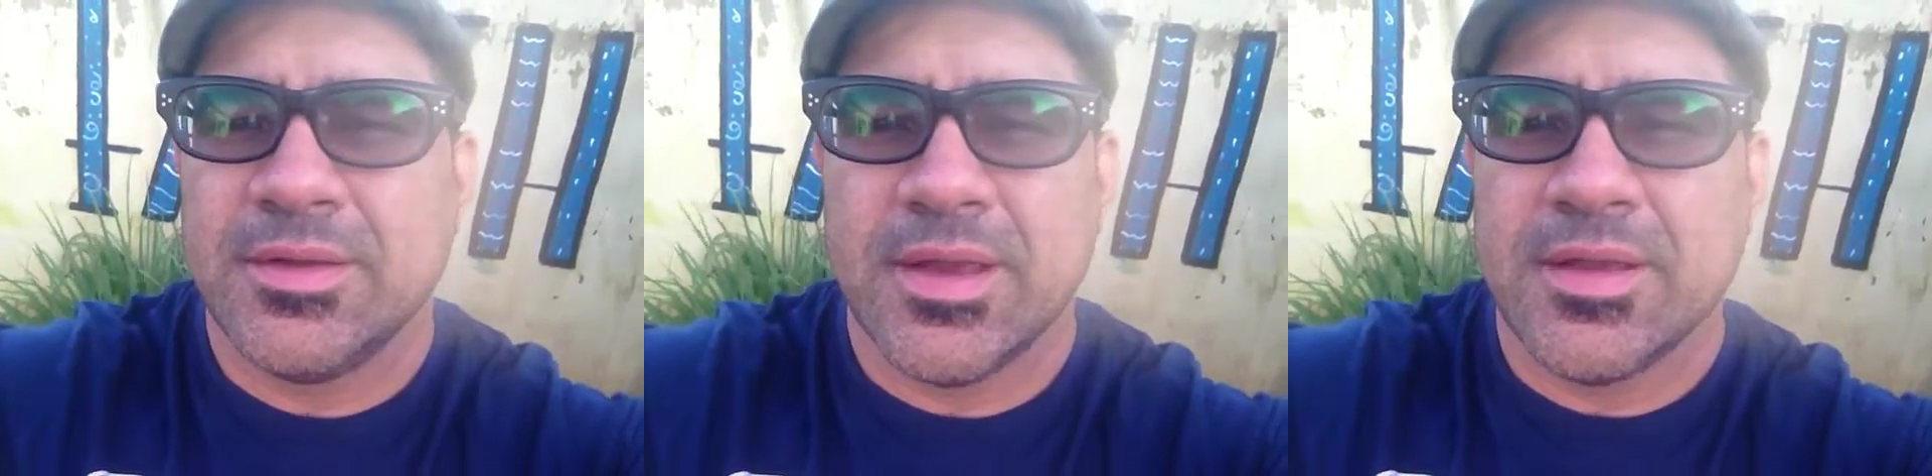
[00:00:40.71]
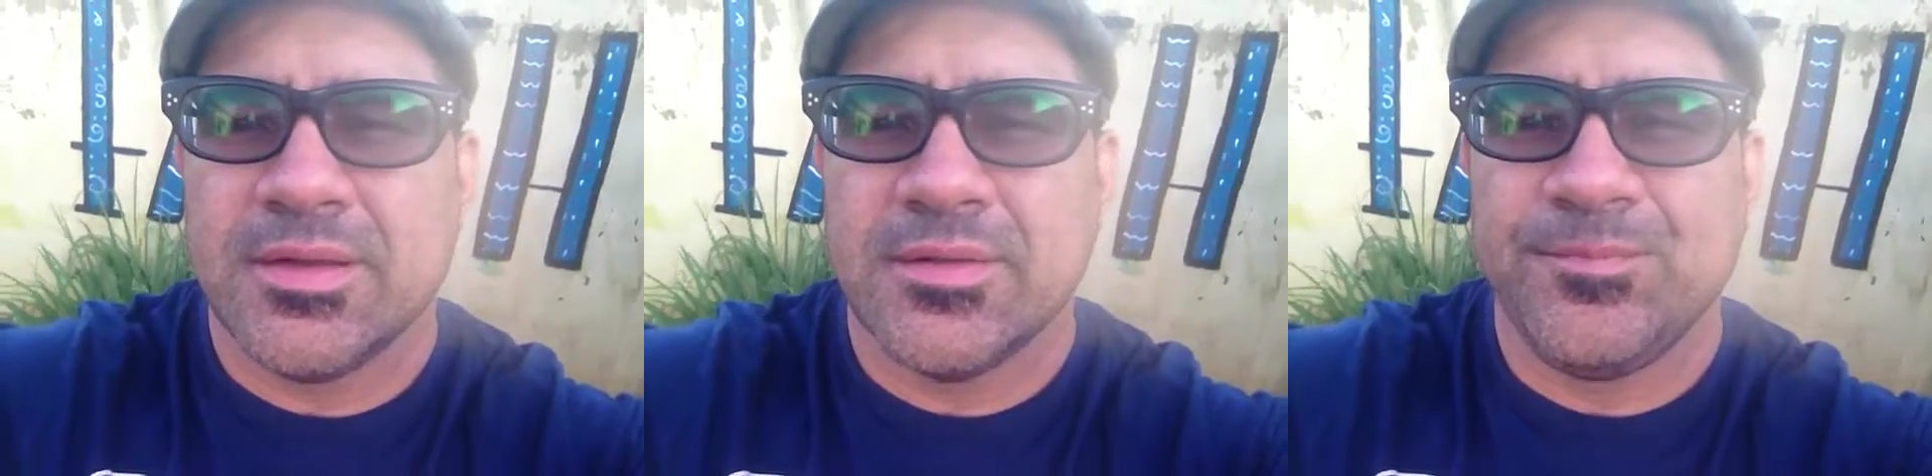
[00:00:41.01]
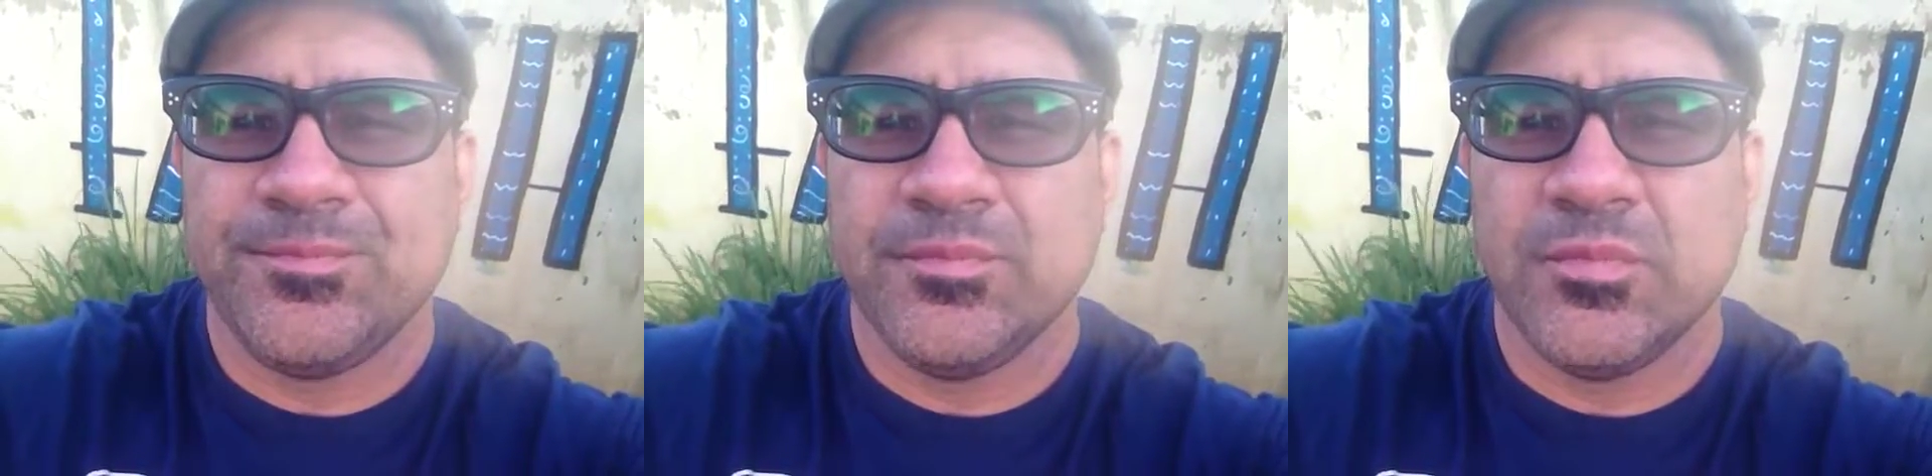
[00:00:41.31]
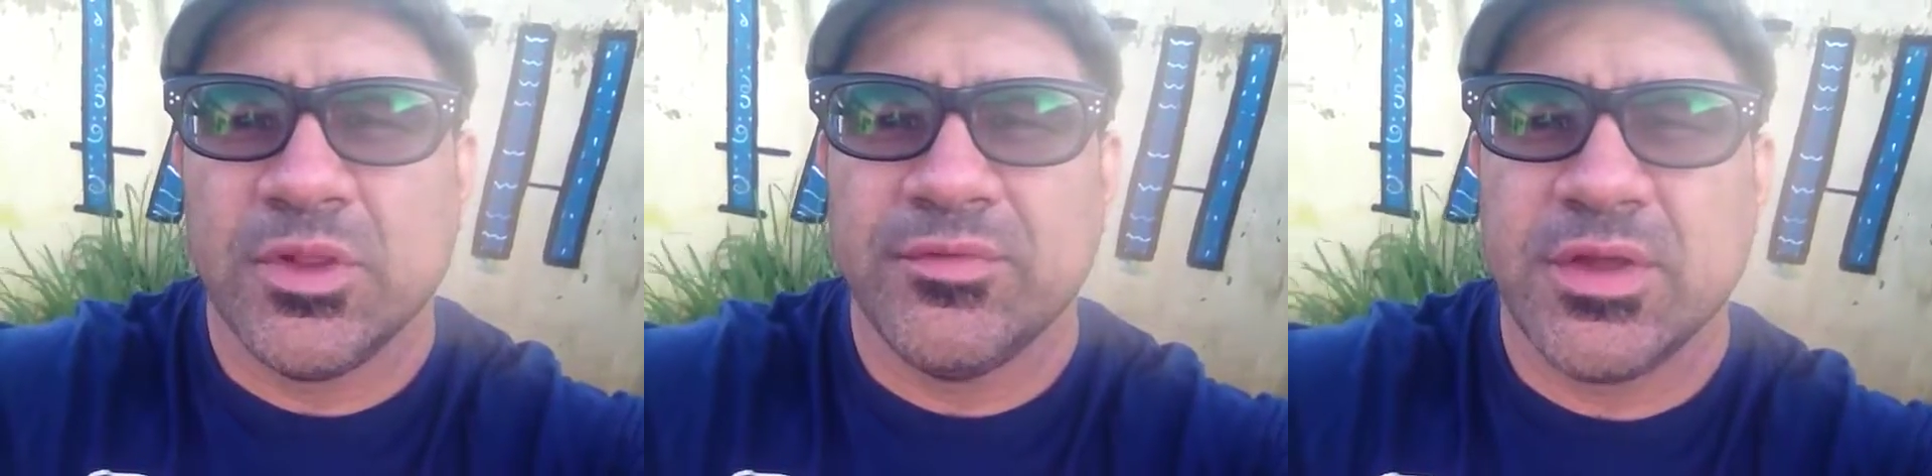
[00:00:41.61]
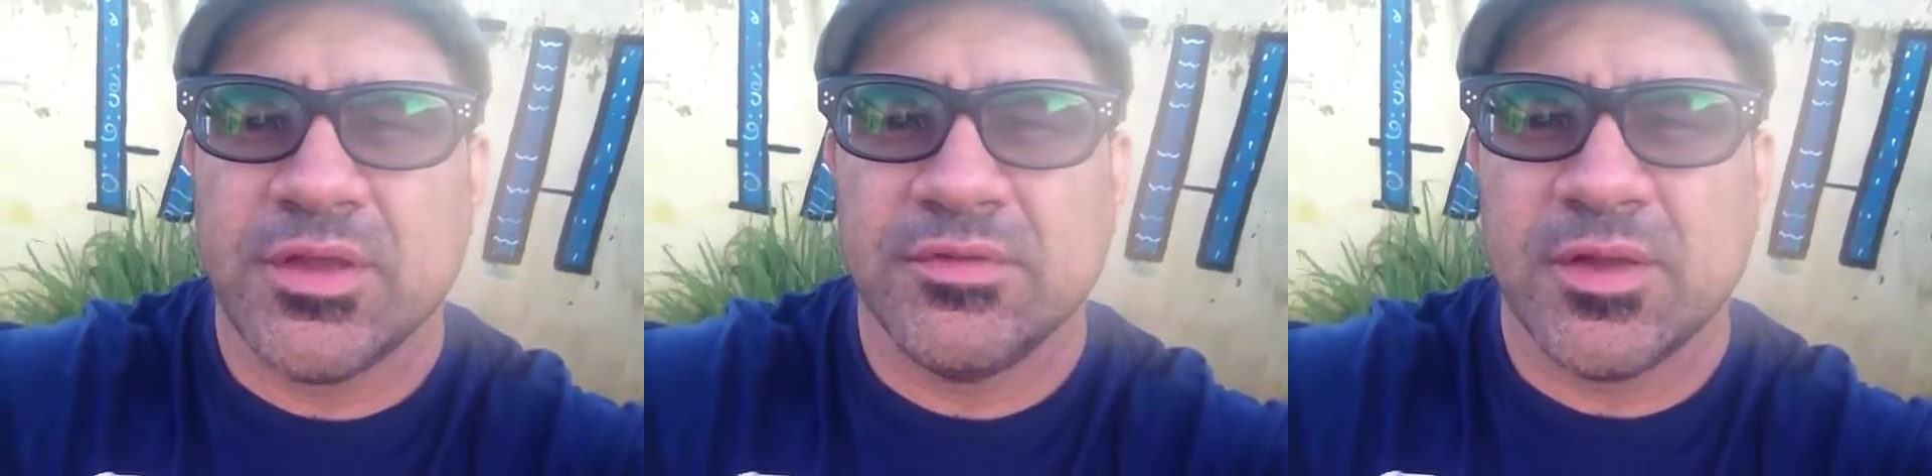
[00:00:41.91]
I love you
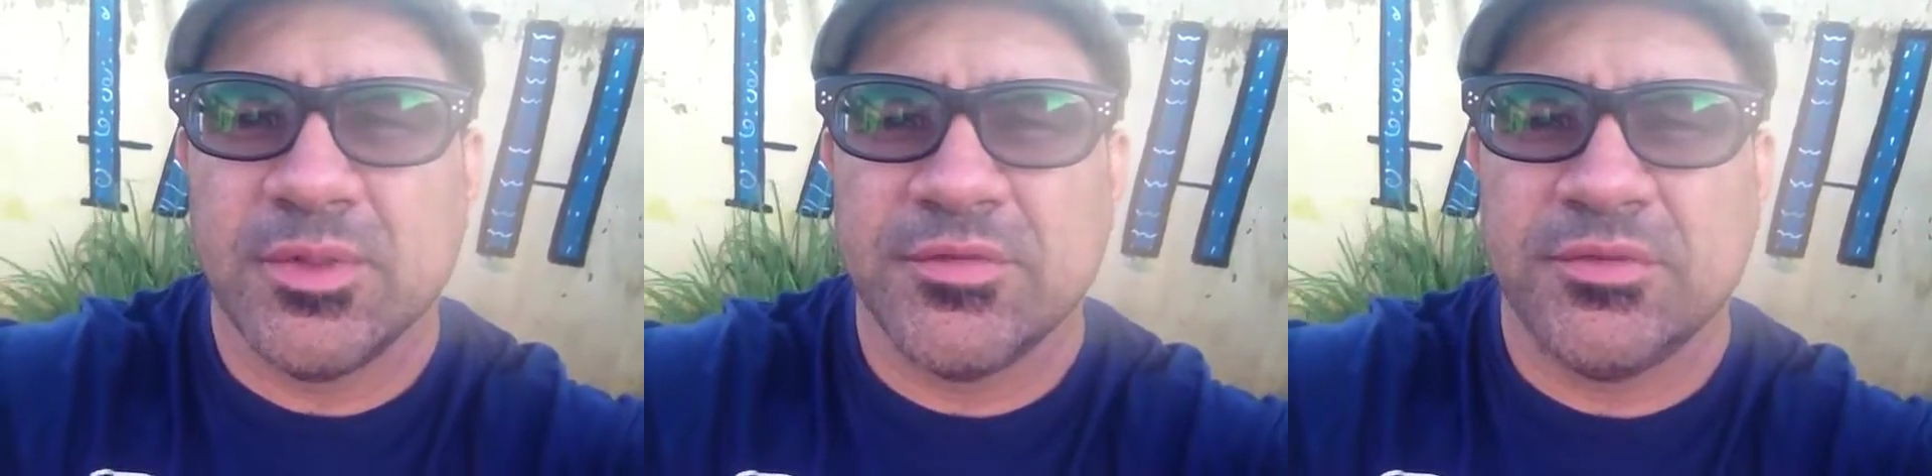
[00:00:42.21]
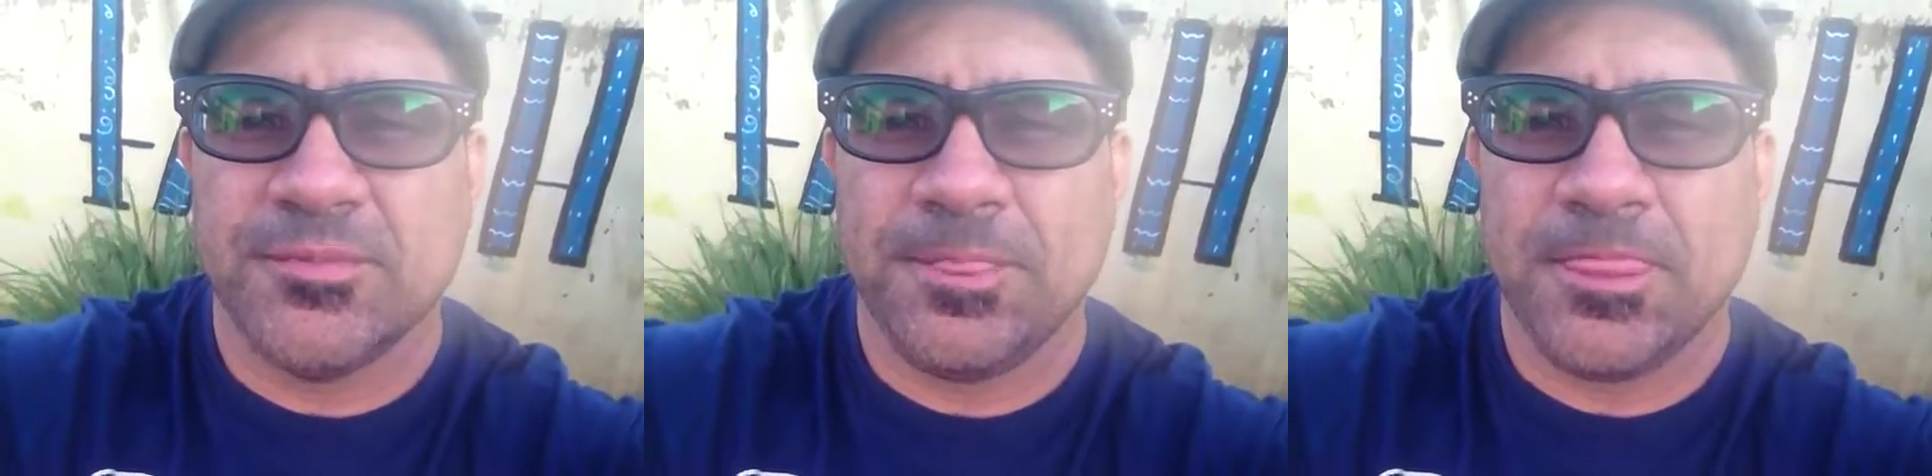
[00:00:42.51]
guys. God bless you.